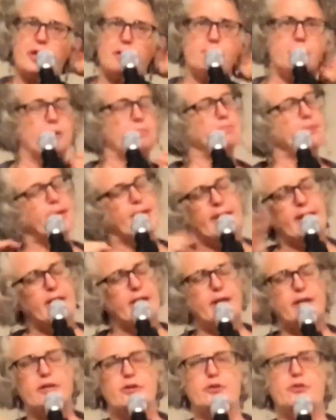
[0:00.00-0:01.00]
came up, but I
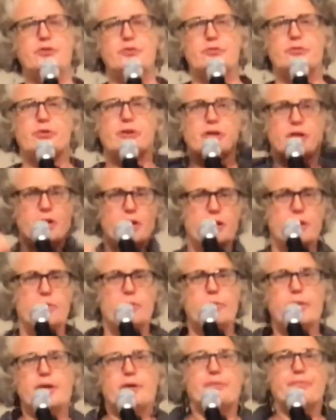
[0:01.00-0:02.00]
can't use,
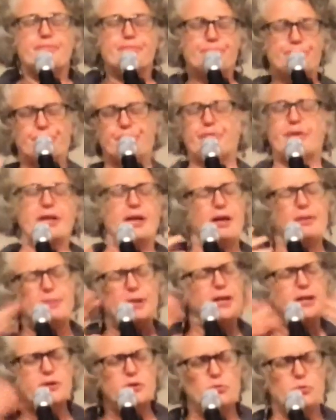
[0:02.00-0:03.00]
well, I
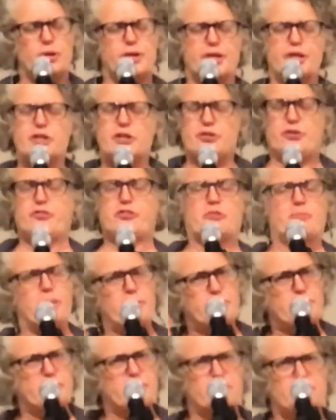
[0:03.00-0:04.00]
mean, I don't want to use them.
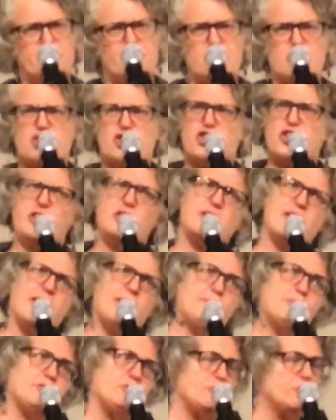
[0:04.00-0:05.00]
I mean, fuck, shit,
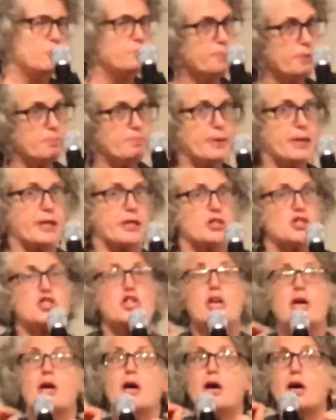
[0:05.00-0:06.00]
damn, you stupid
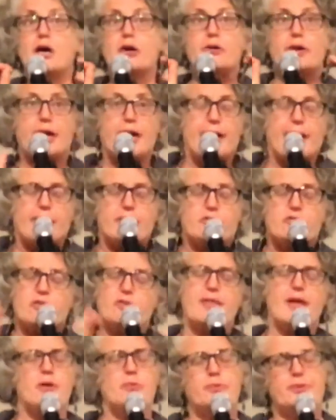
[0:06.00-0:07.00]
bitch. Okay,
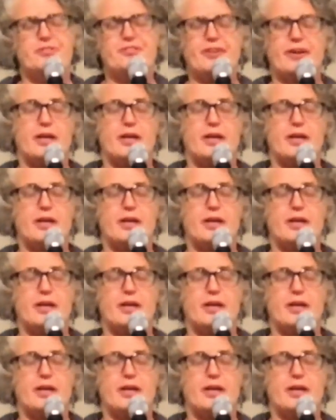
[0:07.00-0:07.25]
so that was